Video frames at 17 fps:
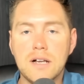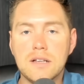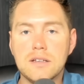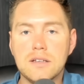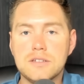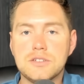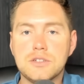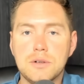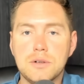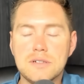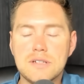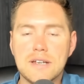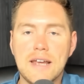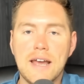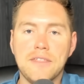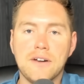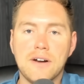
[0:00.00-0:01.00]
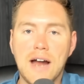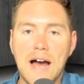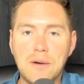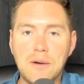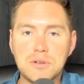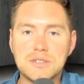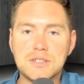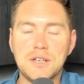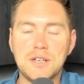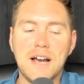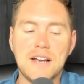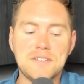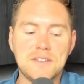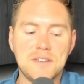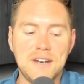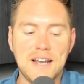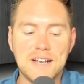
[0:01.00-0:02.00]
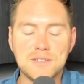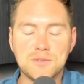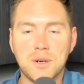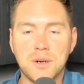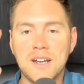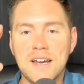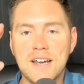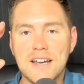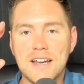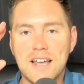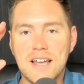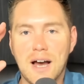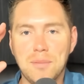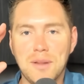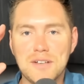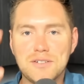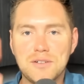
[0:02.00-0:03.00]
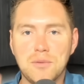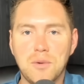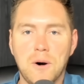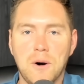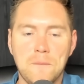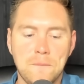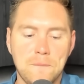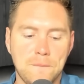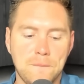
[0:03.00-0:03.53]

Let's do it together. I will see you guys in the next one. God bless you all.